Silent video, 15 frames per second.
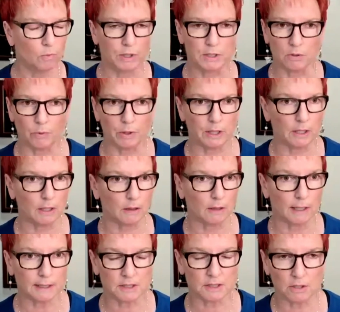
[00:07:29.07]
We eat
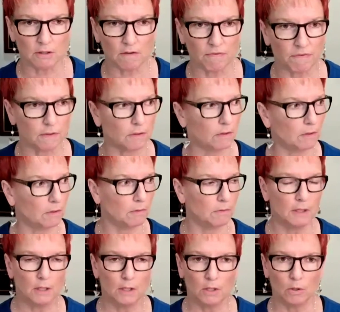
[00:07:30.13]
lots of good
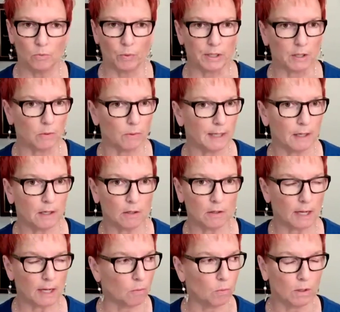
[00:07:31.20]
food. We go
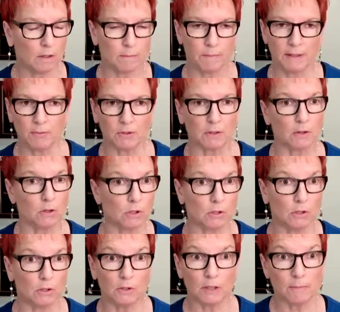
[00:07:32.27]
out. I want people to
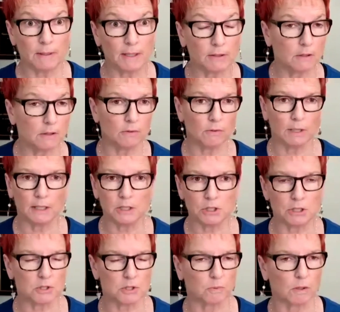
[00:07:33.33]
learn about the
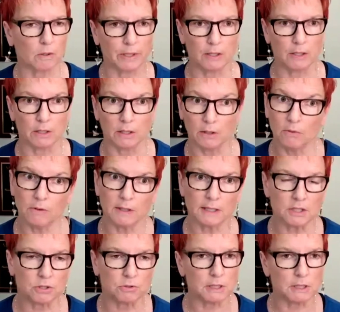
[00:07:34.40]
locations where we go.
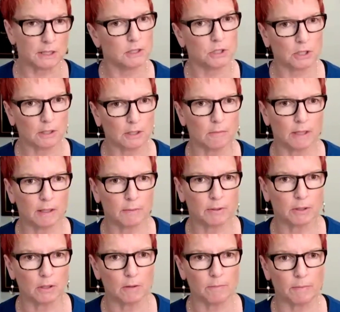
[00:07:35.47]
That's strategic on my
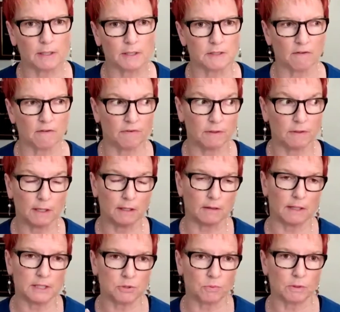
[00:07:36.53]
part because I feel
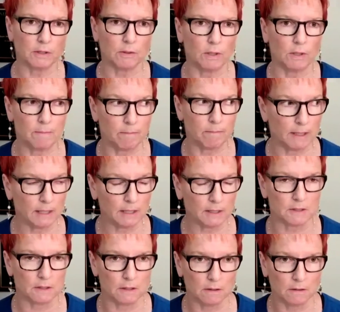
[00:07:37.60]
like that's really what
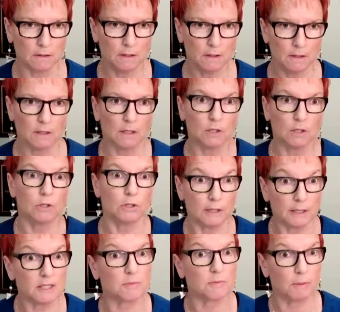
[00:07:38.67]
makes it a
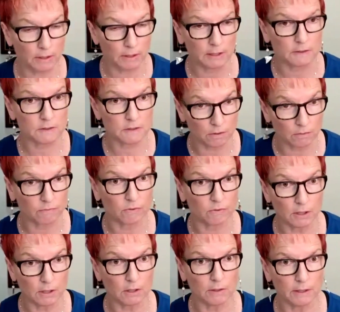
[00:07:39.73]
good experience
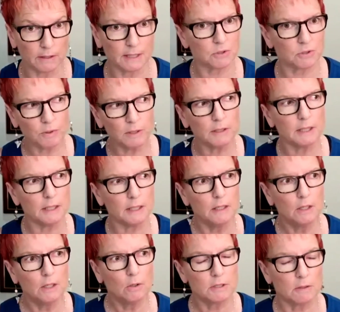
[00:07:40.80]
overall. And that's
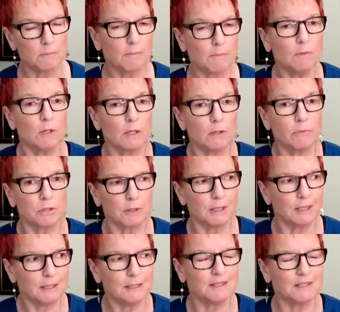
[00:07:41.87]
really, to me, what a
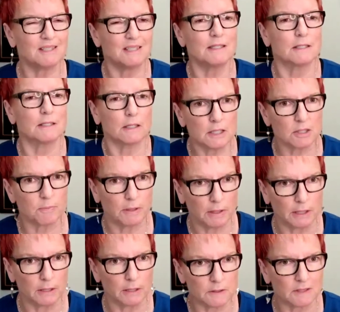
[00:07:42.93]
retreat is it's an
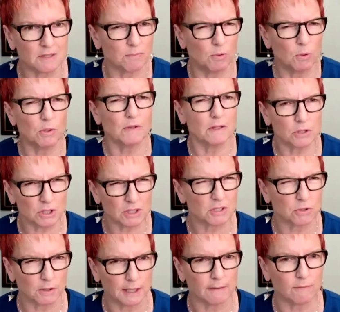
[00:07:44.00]
experience. It's more than
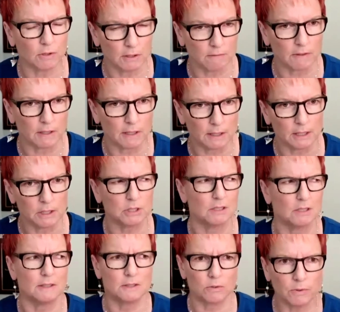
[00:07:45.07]
just travel and a
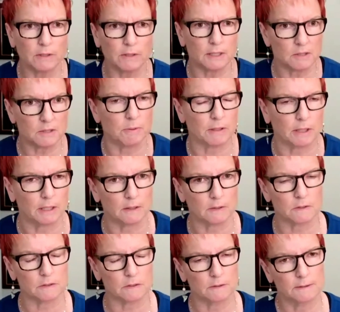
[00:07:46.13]
vacation. It's a real
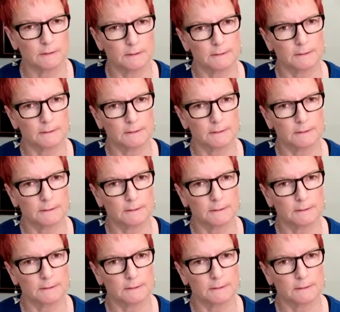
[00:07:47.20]
experience.